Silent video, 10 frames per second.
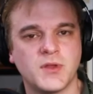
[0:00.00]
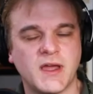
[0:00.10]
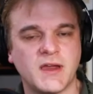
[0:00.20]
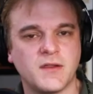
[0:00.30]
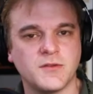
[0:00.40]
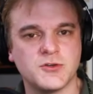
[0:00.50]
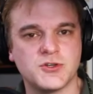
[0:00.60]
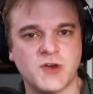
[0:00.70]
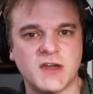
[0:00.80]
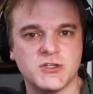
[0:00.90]
planning their
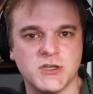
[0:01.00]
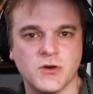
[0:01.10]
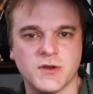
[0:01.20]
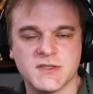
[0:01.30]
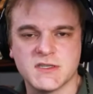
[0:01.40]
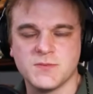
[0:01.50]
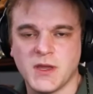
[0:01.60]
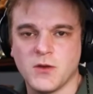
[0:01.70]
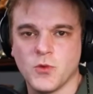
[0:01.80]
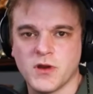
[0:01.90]
strategy or
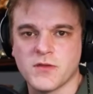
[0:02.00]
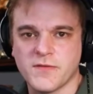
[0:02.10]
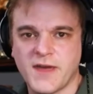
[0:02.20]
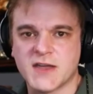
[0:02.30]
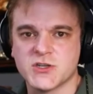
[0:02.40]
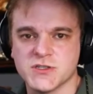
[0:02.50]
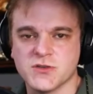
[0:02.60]
anticipating what other factions are